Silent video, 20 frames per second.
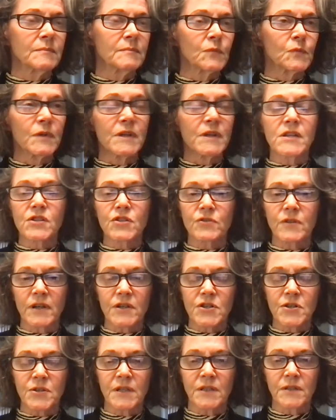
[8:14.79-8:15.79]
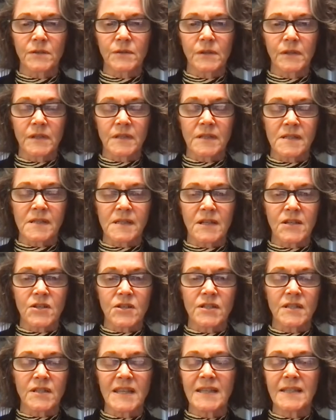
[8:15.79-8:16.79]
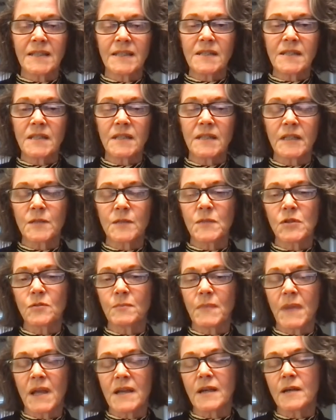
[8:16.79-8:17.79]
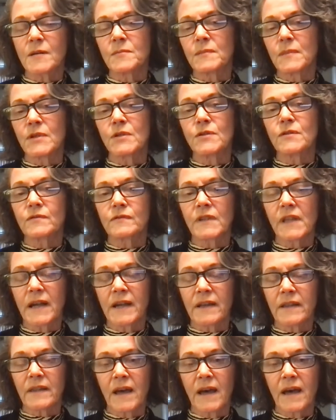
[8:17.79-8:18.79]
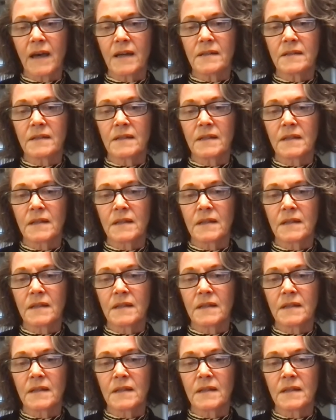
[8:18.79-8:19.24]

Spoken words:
restructuring your organization, anytime you make a move like that,